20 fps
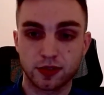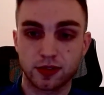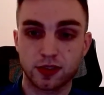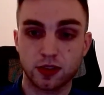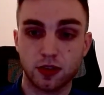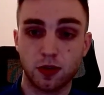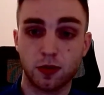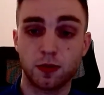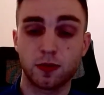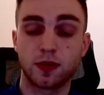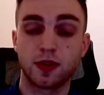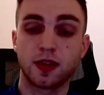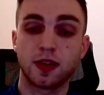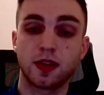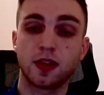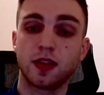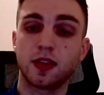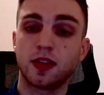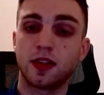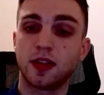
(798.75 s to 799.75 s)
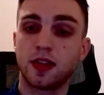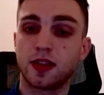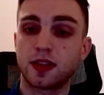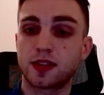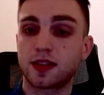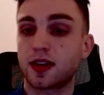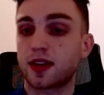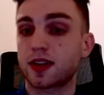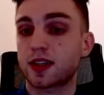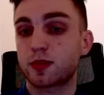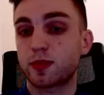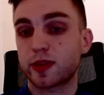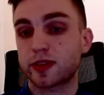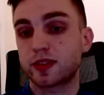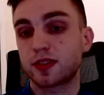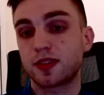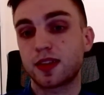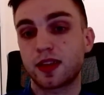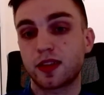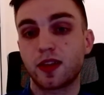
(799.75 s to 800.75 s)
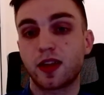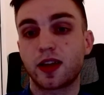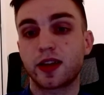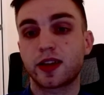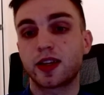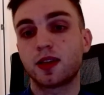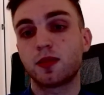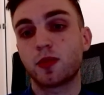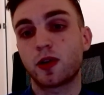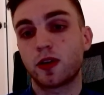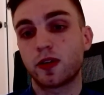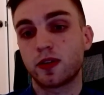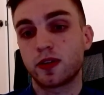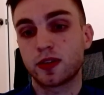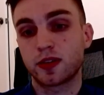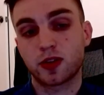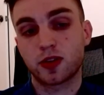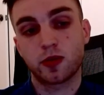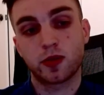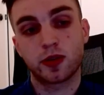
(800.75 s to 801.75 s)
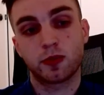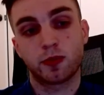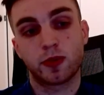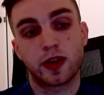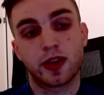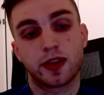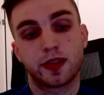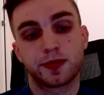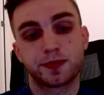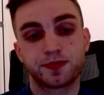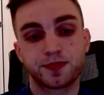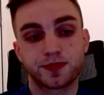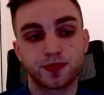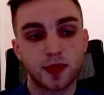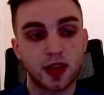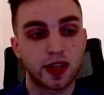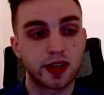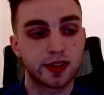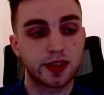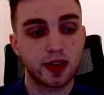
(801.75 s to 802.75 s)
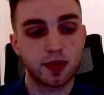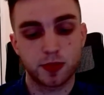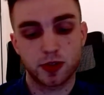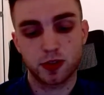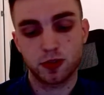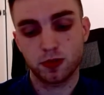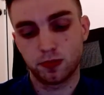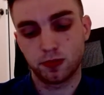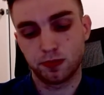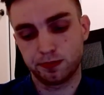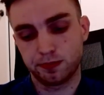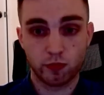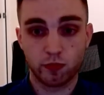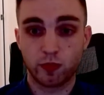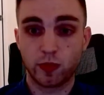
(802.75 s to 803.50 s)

So it's not expected that Lockheed Martin is going away anytime soon.